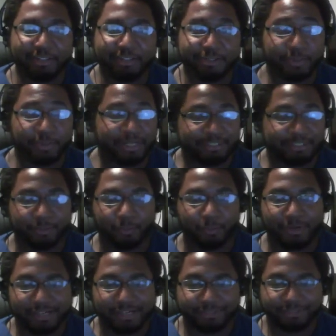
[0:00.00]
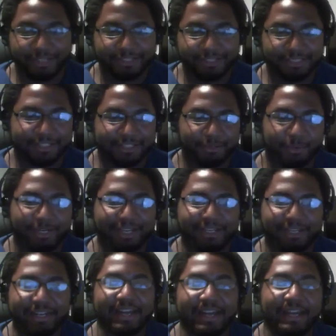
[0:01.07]
as well as the wildlings, because
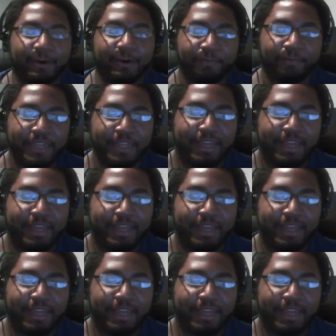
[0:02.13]
right now